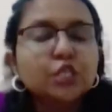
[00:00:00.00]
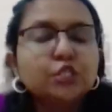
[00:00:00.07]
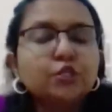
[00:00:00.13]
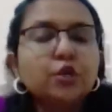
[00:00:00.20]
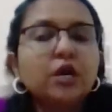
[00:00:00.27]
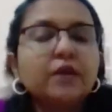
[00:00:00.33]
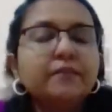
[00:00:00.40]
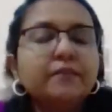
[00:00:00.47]

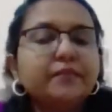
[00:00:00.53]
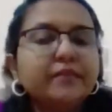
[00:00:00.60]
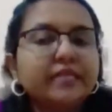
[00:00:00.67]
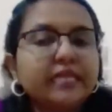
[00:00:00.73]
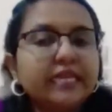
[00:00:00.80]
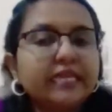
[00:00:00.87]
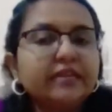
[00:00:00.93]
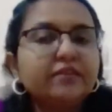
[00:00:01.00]
So, a
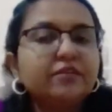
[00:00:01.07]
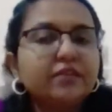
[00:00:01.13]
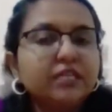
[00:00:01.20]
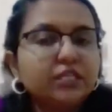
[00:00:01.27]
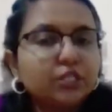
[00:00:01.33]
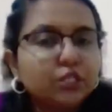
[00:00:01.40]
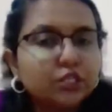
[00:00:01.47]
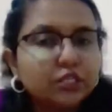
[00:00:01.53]
brain
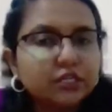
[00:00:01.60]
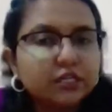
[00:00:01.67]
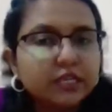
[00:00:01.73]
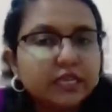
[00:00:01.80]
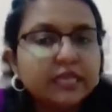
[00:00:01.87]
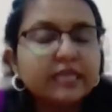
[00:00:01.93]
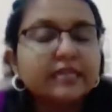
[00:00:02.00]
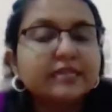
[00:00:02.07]

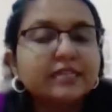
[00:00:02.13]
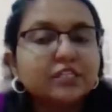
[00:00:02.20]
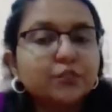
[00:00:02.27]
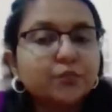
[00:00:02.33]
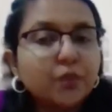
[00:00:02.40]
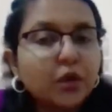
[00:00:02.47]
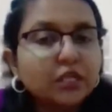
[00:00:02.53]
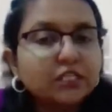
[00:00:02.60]
region
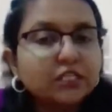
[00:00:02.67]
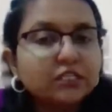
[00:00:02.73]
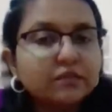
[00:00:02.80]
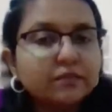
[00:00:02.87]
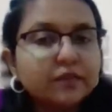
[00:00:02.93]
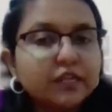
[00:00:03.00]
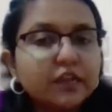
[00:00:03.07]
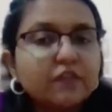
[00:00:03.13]

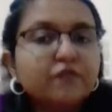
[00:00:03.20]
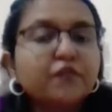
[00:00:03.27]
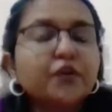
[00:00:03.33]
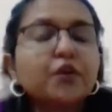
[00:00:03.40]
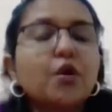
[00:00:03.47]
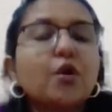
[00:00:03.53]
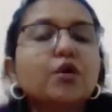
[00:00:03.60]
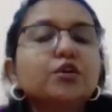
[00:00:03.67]
responsible
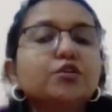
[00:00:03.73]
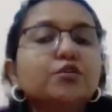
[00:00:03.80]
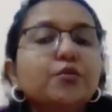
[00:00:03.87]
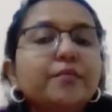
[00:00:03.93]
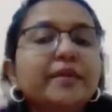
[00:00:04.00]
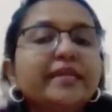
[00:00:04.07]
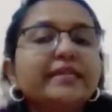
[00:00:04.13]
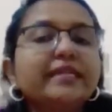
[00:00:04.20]
for
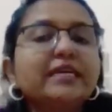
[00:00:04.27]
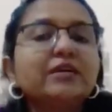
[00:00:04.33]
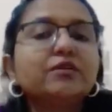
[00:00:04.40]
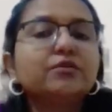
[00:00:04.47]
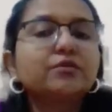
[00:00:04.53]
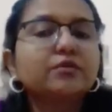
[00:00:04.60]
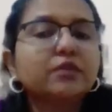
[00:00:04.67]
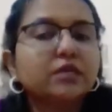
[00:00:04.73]
automating,
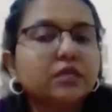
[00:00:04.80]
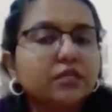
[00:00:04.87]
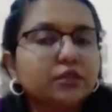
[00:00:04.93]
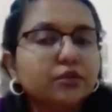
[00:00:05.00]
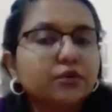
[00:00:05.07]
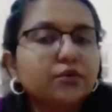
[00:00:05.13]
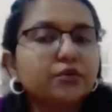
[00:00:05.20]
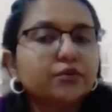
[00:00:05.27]

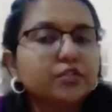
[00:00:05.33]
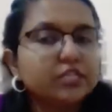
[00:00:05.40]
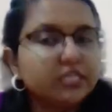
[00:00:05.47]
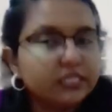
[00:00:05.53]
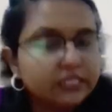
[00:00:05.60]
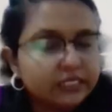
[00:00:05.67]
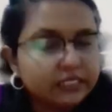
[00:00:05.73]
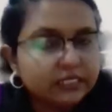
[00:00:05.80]

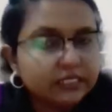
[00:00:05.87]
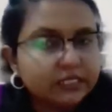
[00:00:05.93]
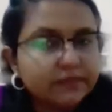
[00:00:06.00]
routines.